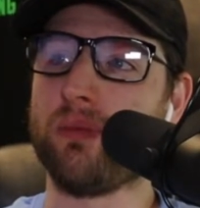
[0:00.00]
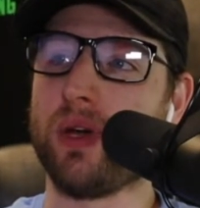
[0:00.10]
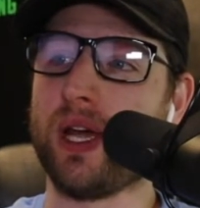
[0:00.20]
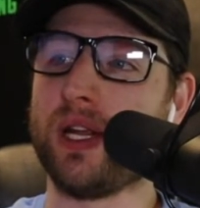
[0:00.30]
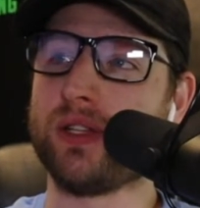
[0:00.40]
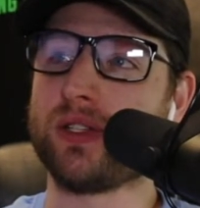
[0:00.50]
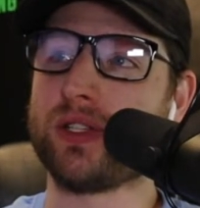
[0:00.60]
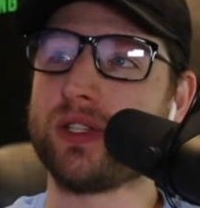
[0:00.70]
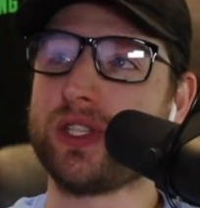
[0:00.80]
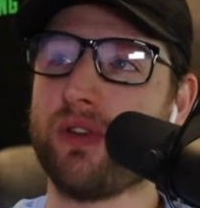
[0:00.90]
and
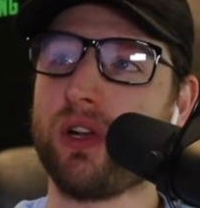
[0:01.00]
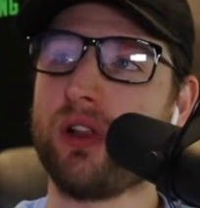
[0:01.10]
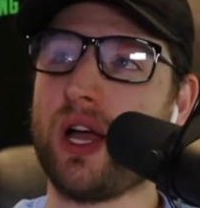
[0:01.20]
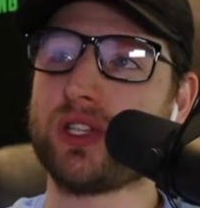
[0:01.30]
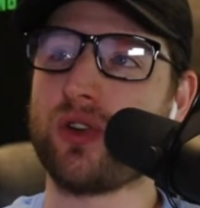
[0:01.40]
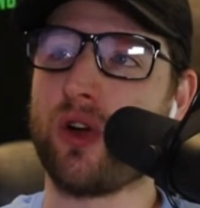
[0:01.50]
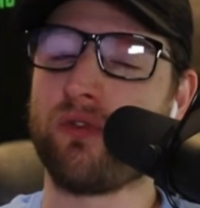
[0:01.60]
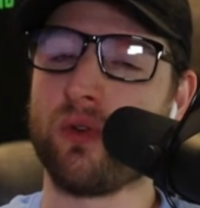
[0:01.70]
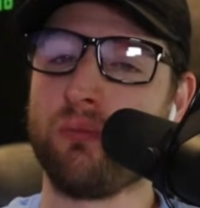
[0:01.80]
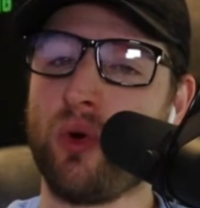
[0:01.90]
7 o'clock start
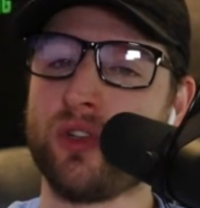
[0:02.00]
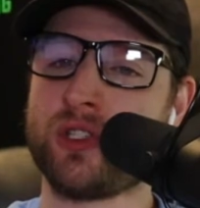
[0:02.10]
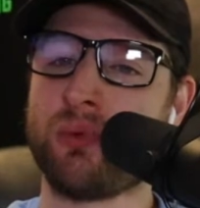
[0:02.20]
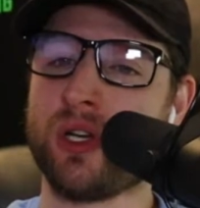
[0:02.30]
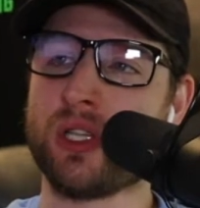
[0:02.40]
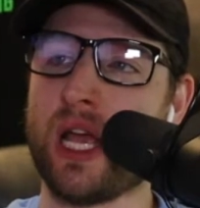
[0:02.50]
for Boyne Springs,